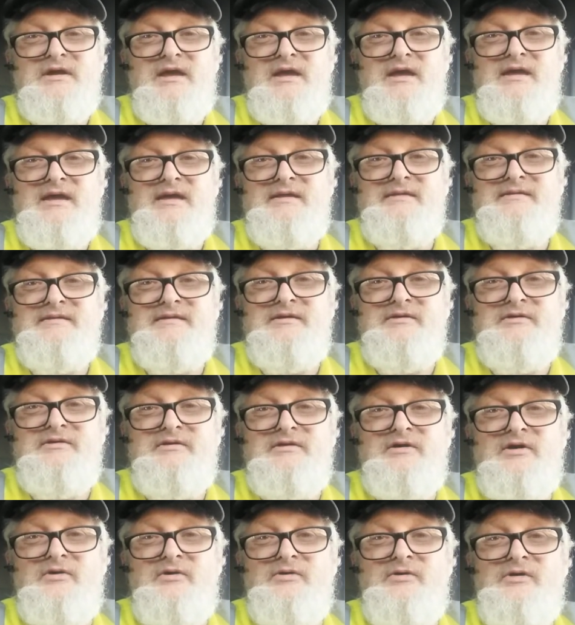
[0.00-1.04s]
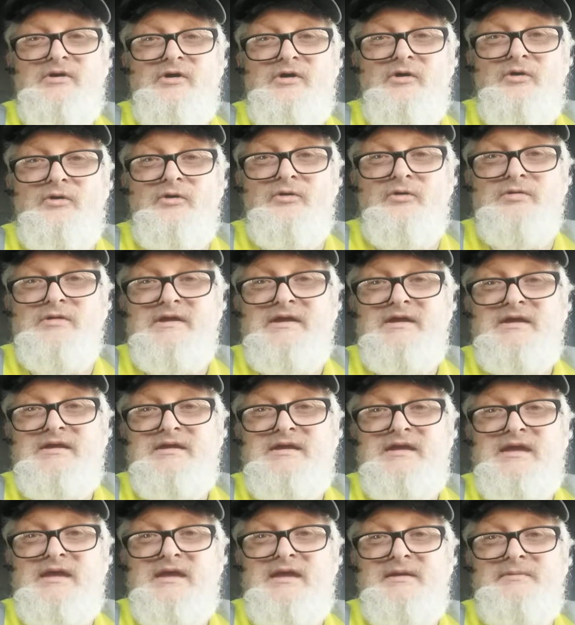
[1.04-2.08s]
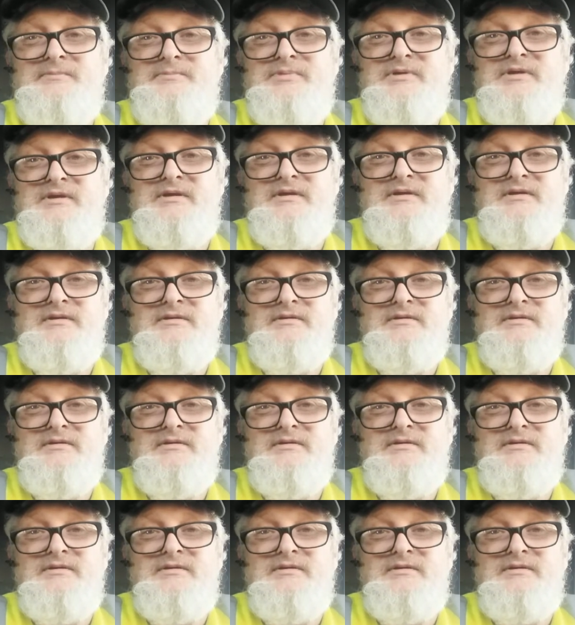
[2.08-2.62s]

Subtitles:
and the only can be...